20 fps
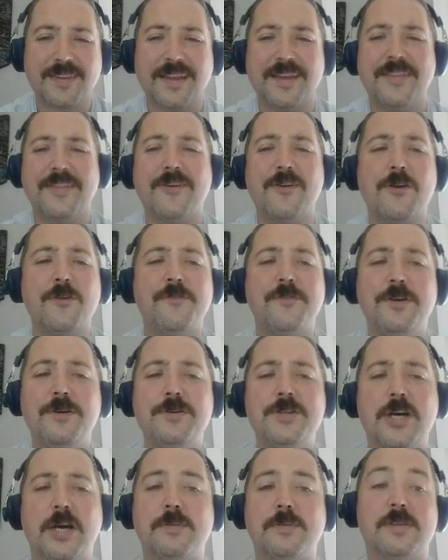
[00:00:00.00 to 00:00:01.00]
There are a few
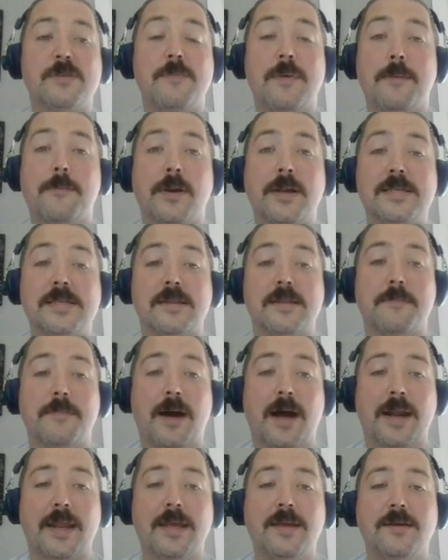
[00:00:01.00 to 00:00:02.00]
types of membranes in the
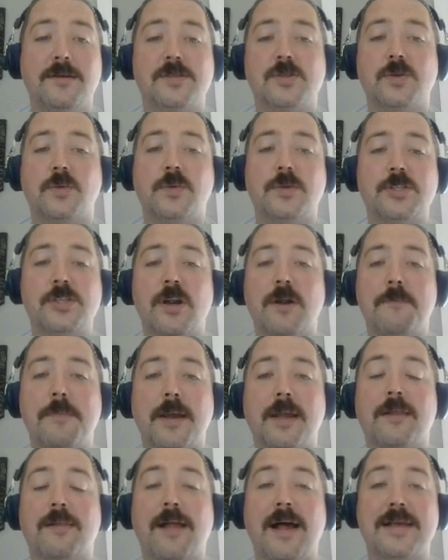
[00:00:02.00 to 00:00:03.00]
body, so we'll start
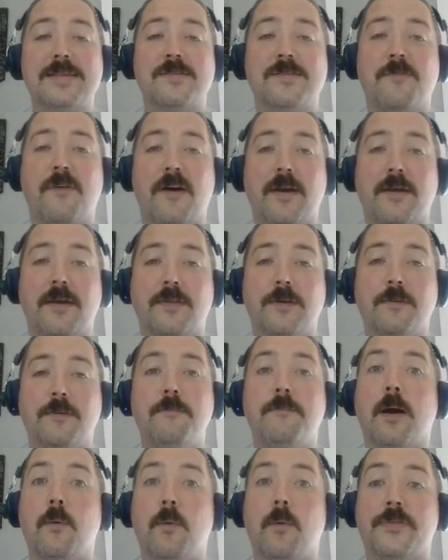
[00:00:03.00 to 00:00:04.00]
by classifying them
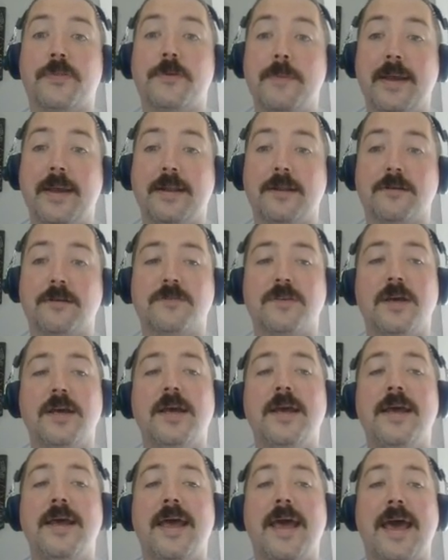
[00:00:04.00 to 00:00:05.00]
by what they're made of.
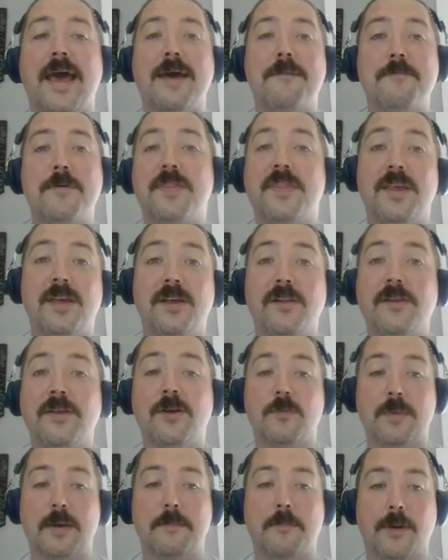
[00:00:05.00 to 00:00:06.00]

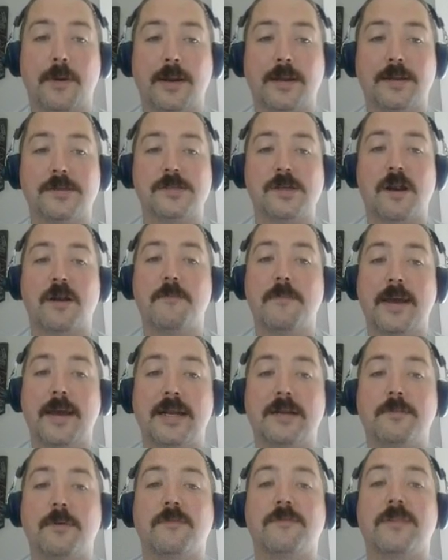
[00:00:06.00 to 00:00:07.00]
Epithelial membranes are
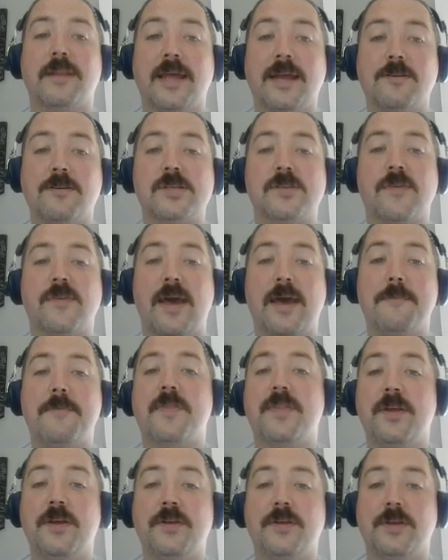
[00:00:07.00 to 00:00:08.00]
made up of layers of
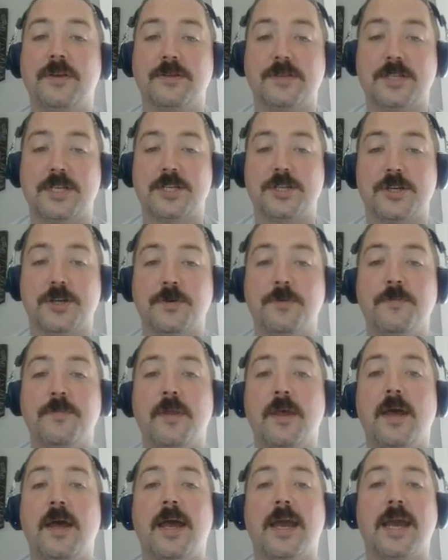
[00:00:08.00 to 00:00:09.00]
epithelial tissue
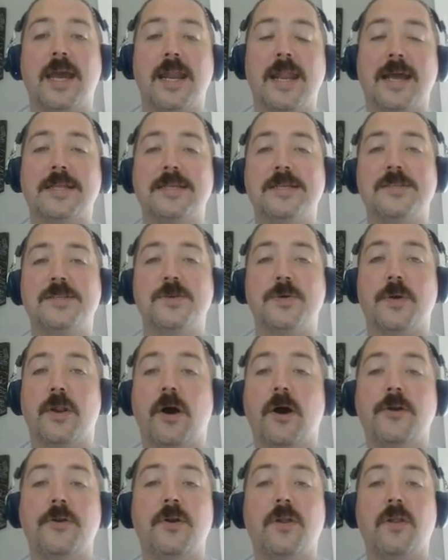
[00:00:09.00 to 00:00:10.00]
connected to an
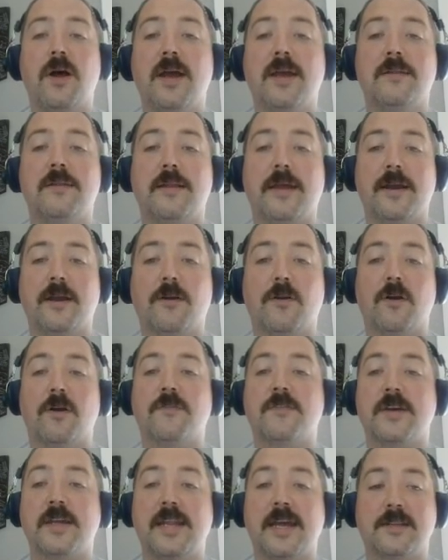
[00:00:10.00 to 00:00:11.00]
underlying layer
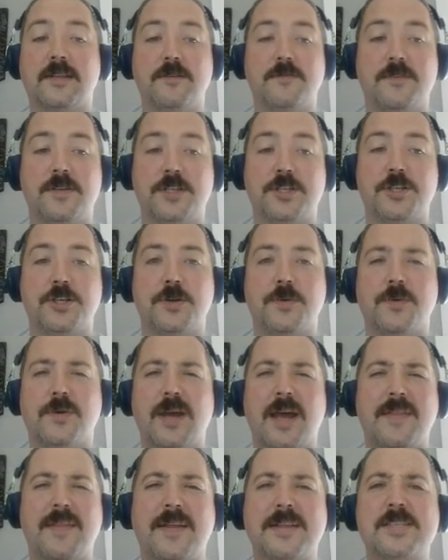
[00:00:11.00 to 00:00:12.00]
of connective tissue,
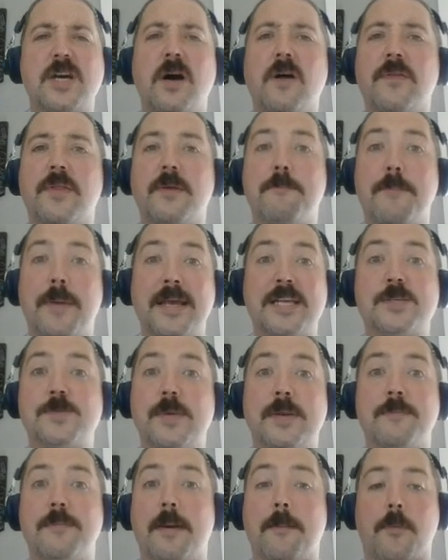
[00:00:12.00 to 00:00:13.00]
and that's called the
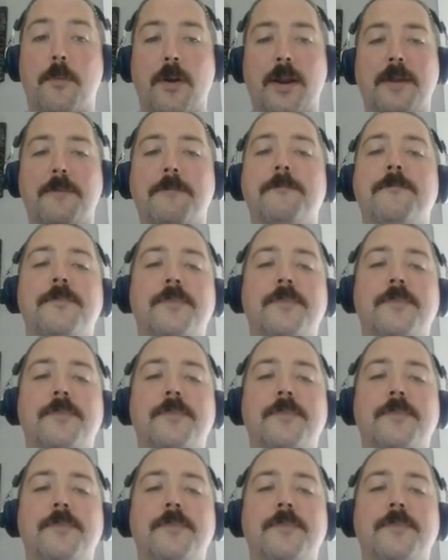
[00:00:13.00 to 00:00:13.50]
basement membrane.